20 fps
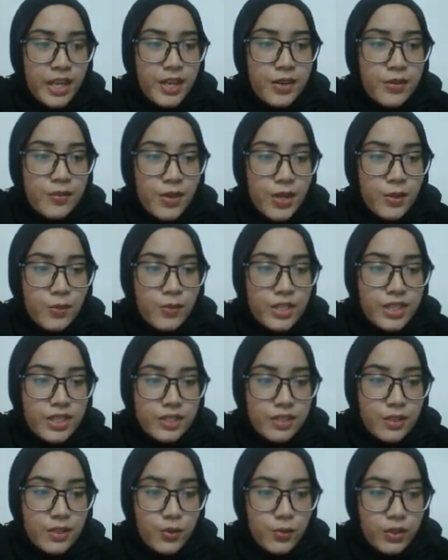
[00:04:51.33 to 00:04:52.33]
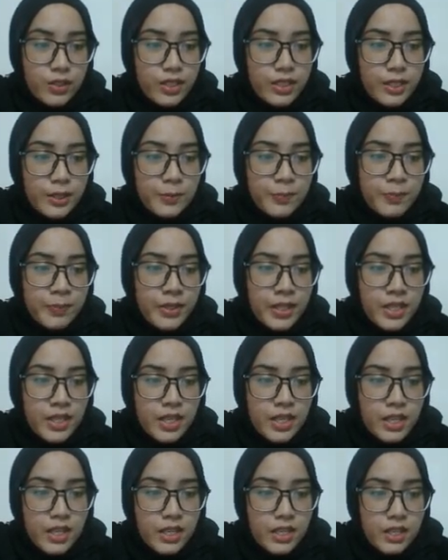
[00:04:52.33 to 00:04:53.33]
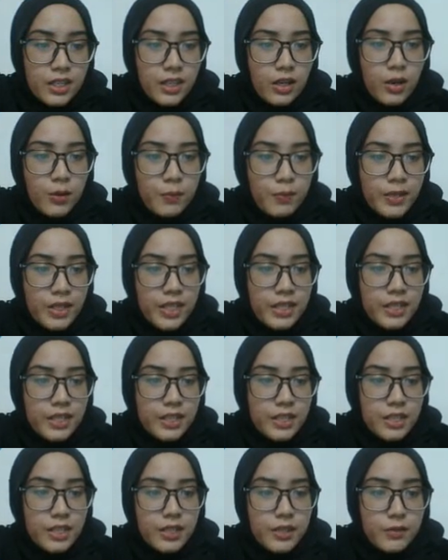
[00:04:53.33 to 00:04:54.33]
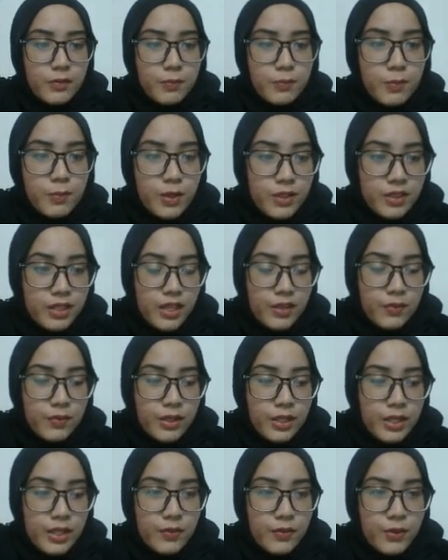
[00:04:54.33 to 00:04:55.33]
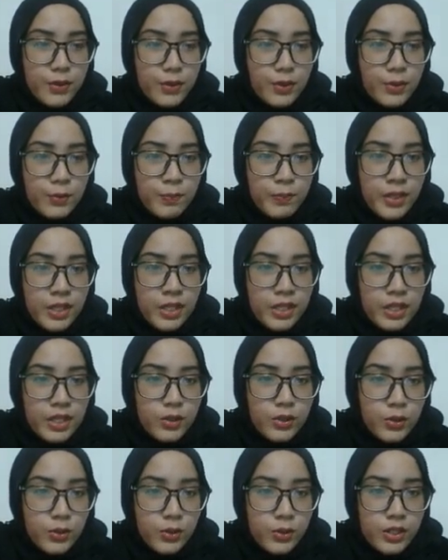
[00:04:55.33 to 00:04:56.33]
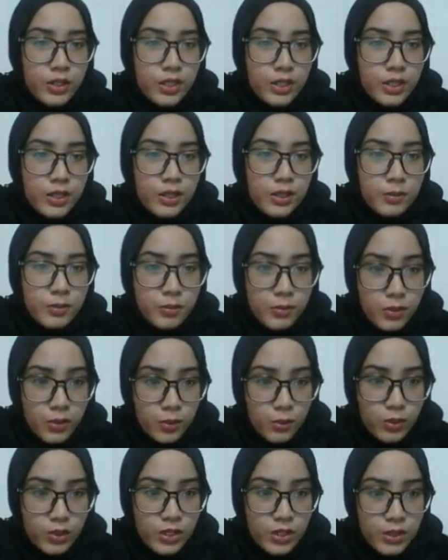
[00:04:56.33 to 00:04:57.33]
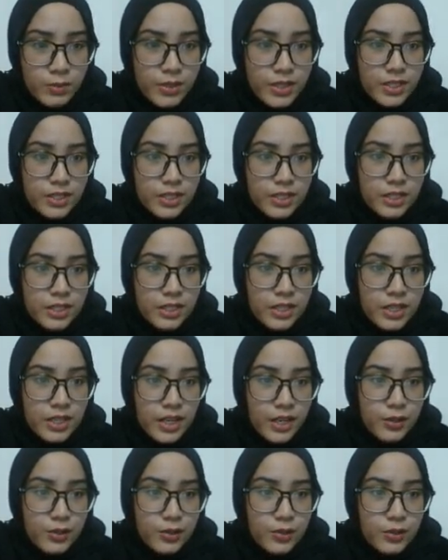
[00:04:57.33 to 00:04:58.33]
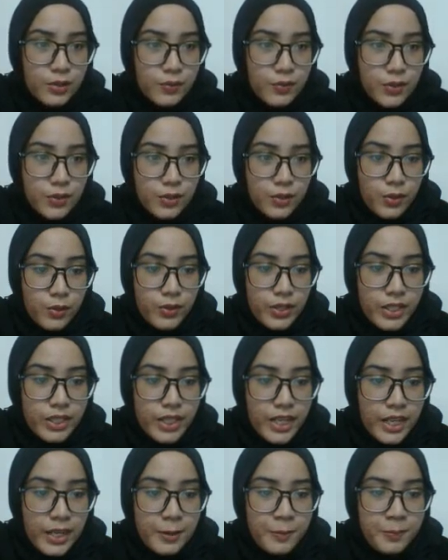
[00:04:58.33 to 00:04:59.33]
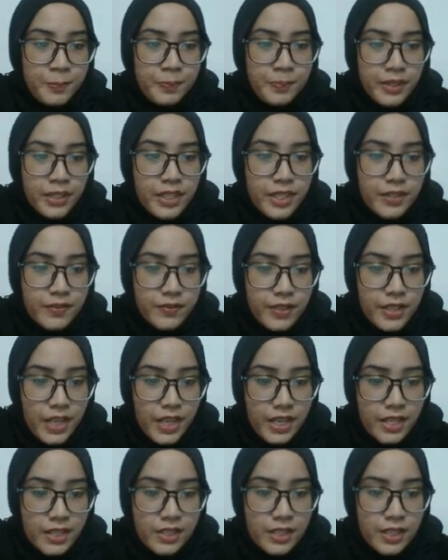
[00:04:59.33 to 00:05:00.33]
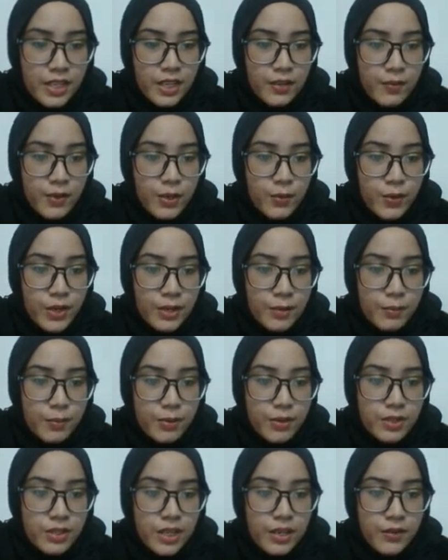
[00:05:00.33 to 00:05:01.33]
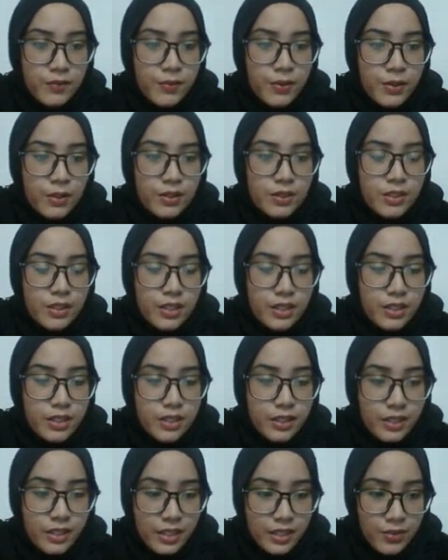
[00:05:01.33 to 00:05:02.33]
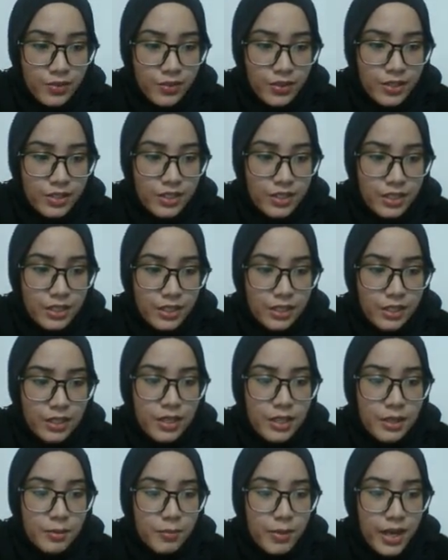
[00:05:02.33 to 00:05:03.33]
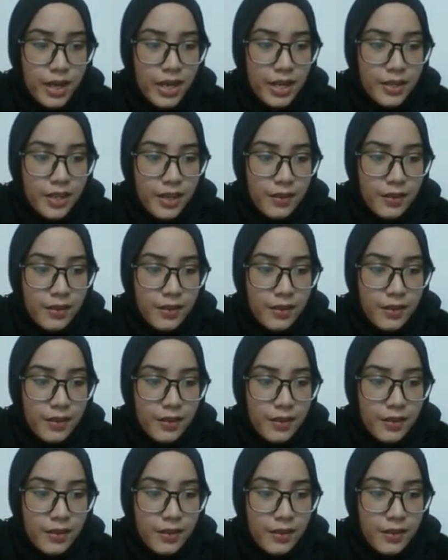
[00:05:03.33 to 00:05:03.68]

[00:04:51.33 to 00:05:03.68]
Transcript: and rinse with distilled water. Obtain the bond scaffold. If no, go to the solution mixture, then undergo freeze thawing again. If yes, evaluate the bond scaffold characteristic by